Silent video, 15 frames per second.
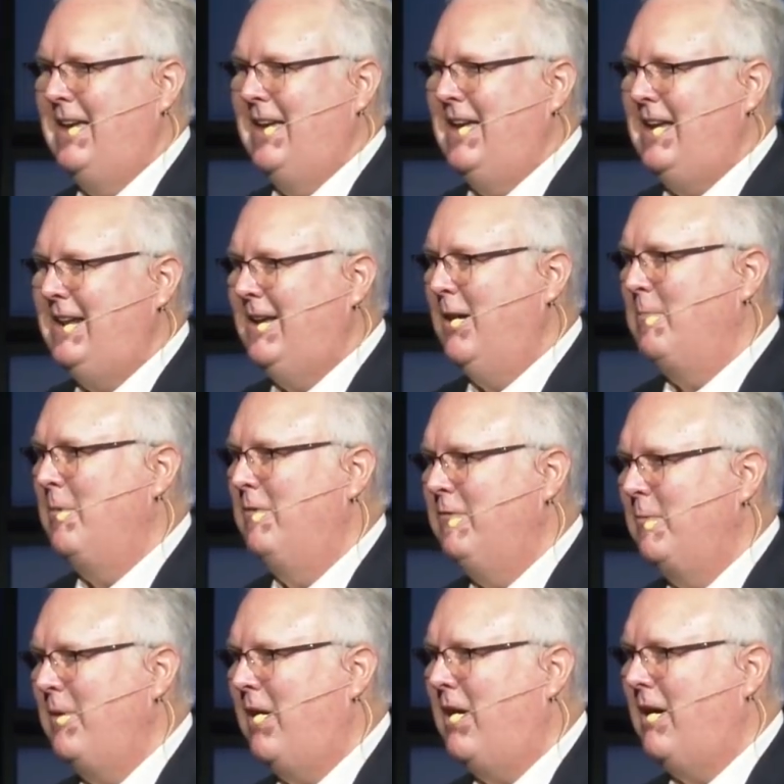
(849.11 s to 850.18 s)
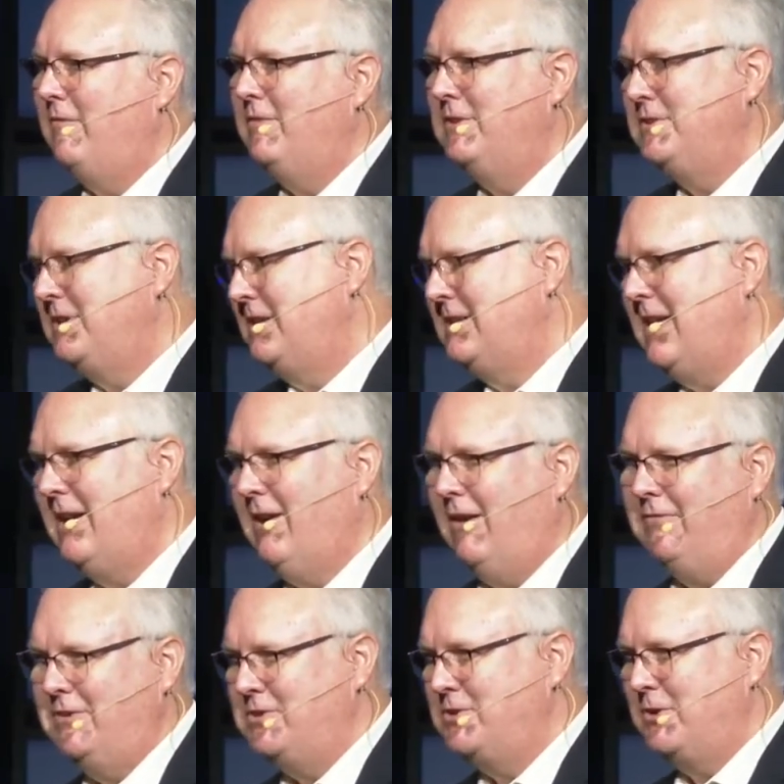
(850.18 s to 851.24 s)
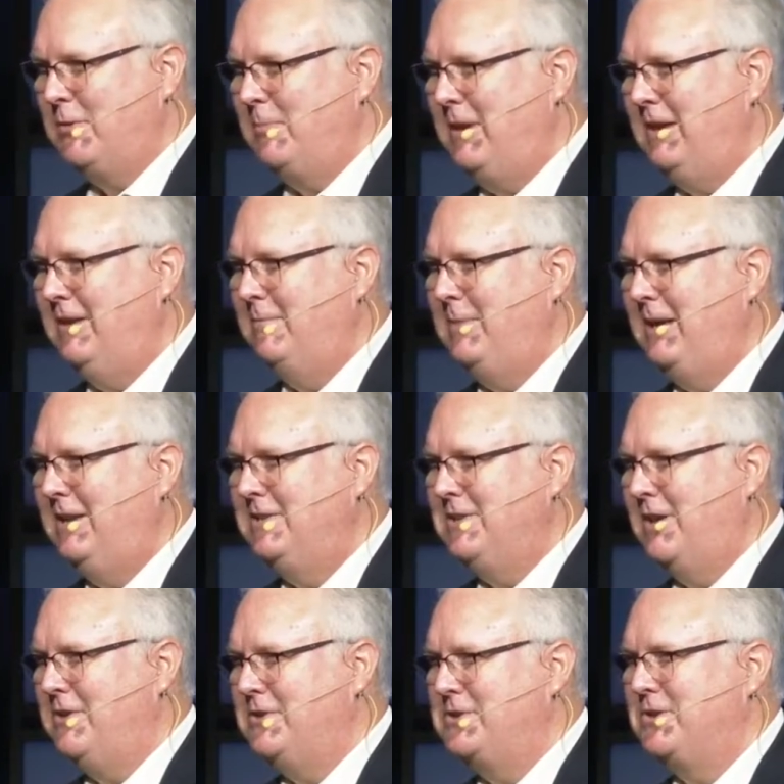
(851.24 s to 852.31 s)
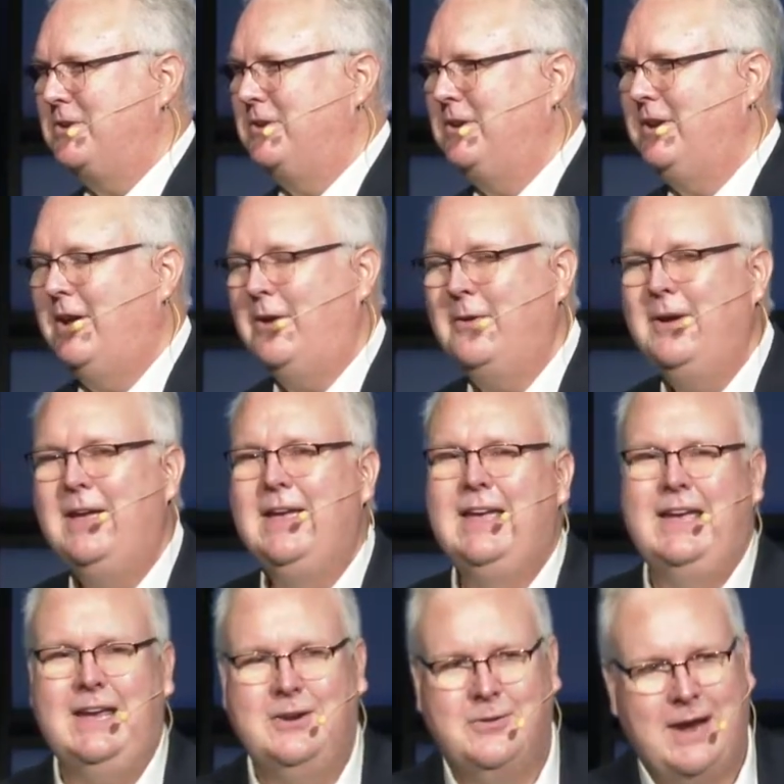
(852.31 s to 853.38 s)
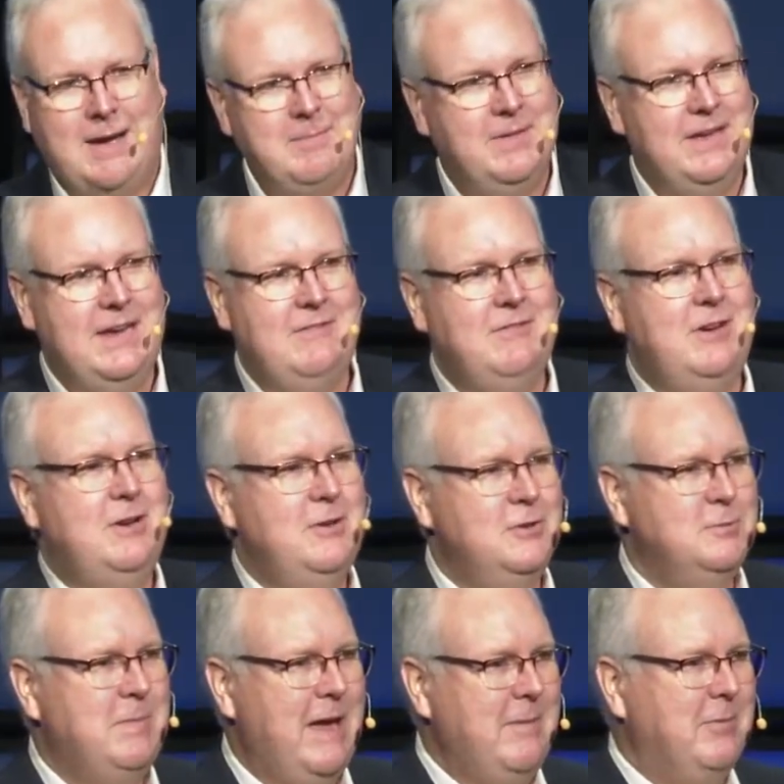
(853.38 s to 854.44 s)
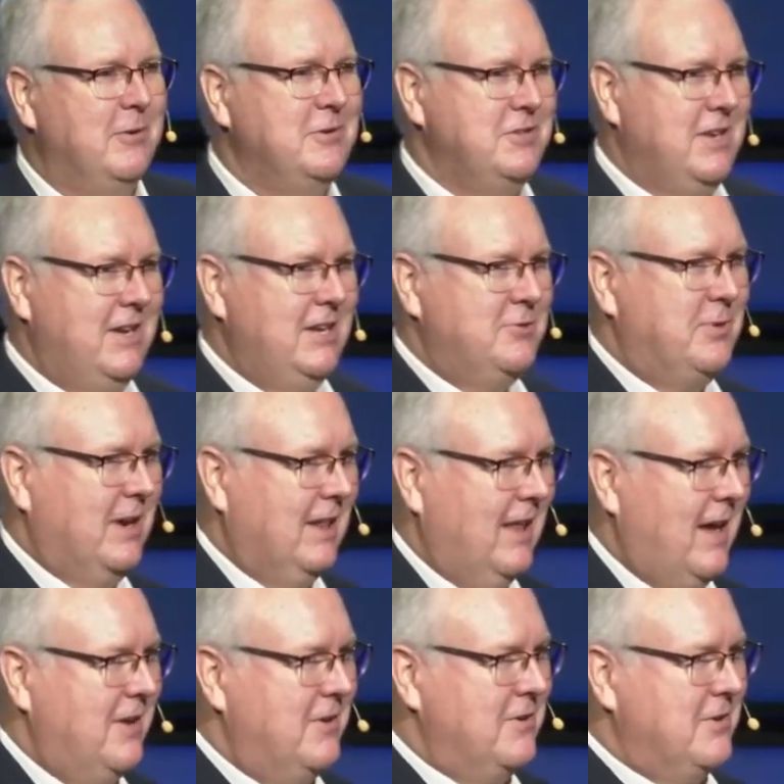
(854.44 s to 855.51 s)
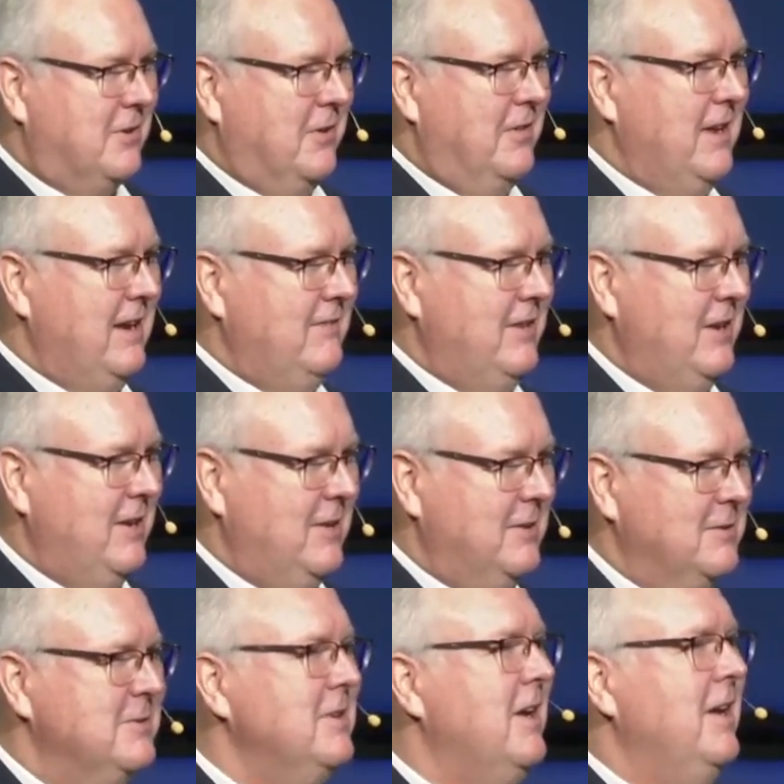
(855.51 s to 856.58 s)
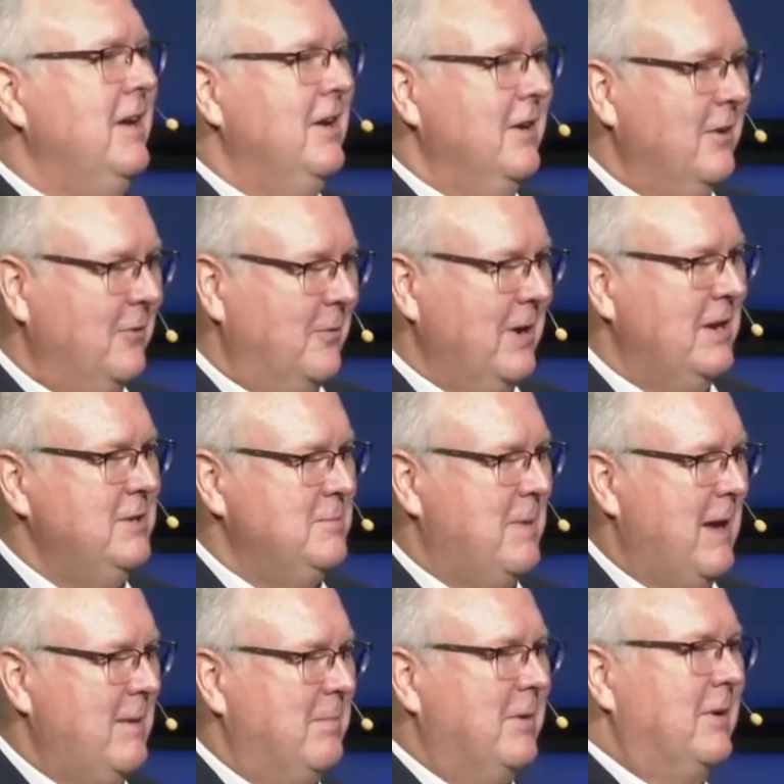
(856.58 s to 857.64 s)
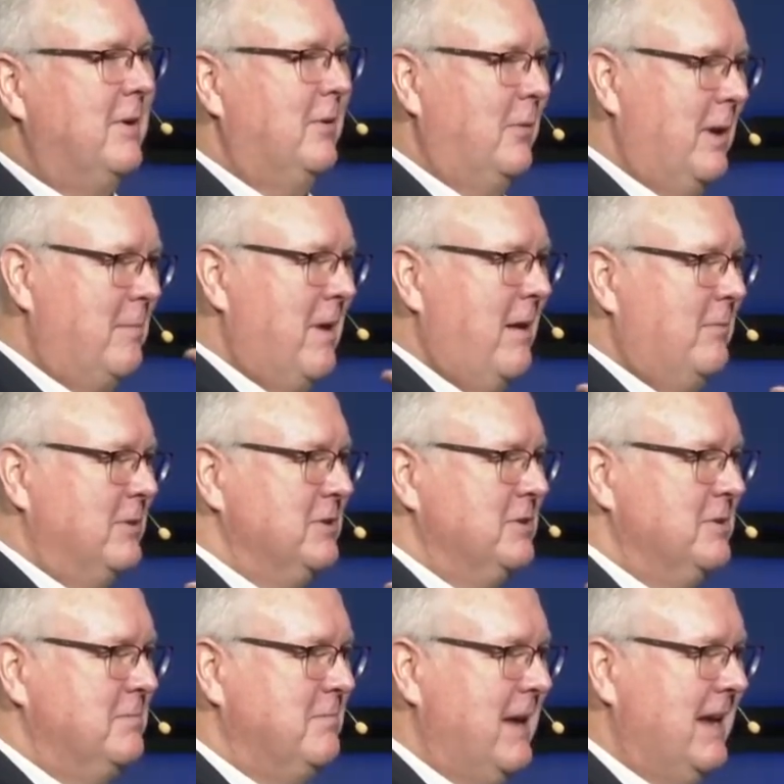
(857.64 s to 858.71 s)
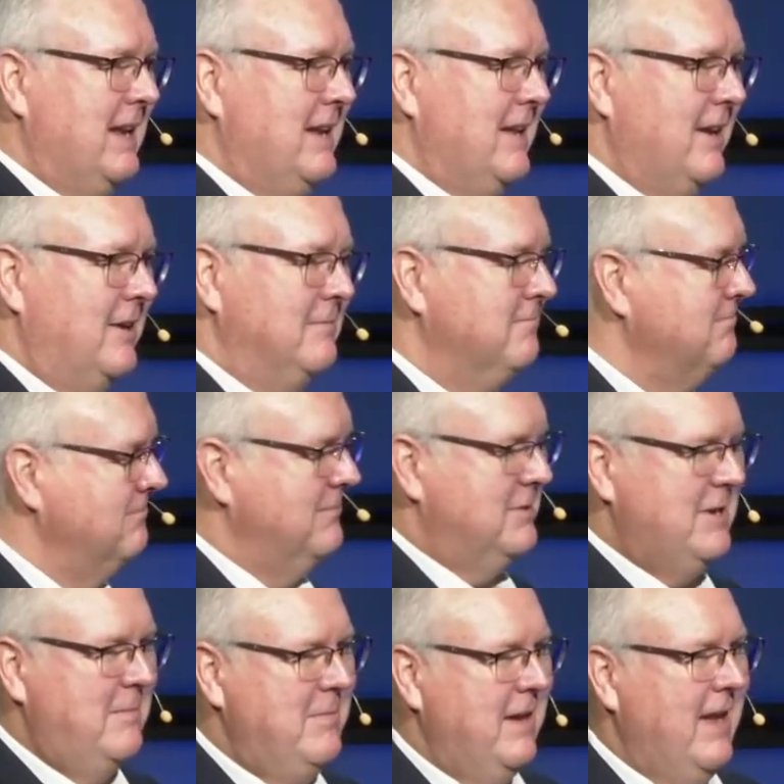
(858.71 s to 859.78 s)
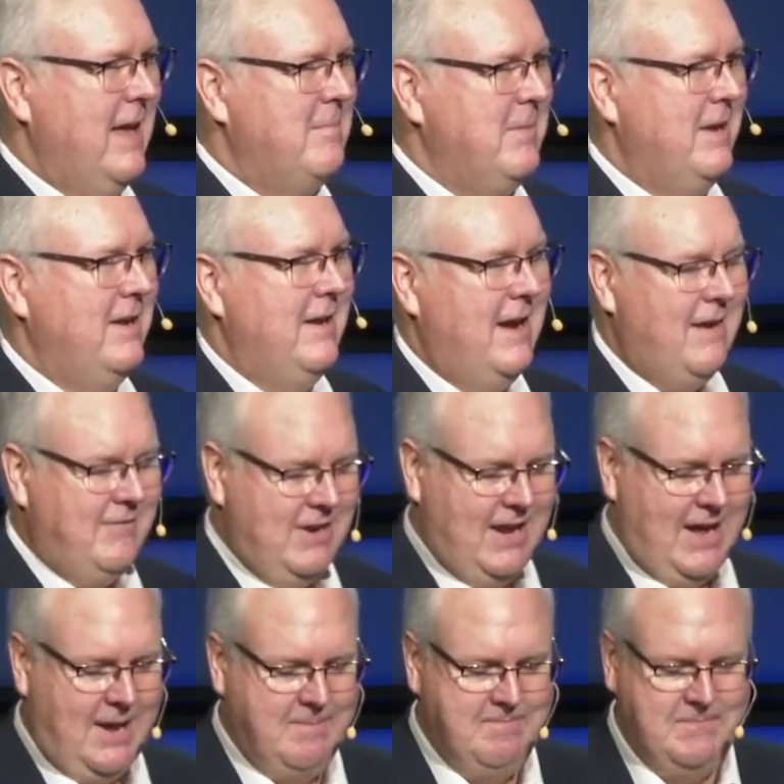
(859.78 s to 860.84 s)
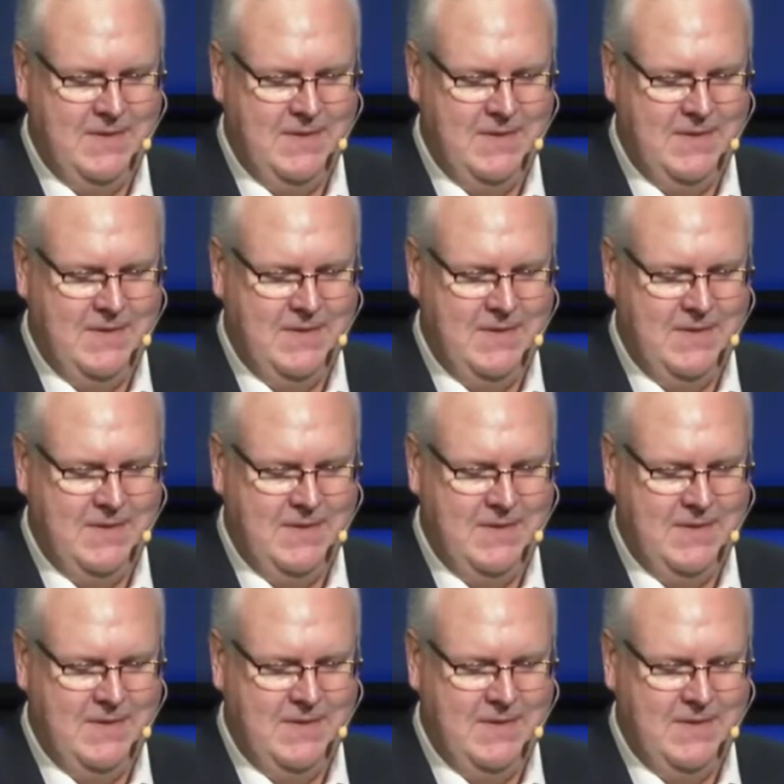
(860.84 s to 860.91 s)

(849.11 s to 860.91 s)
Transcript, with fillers: He'd come home from the office, he'd take off his shirt, being, being his undershirt, you know. He'd grab the evening newspaper, sit in his recliner, turn on the evening news, read his paper while mom was making dinner. Same thing happened every day.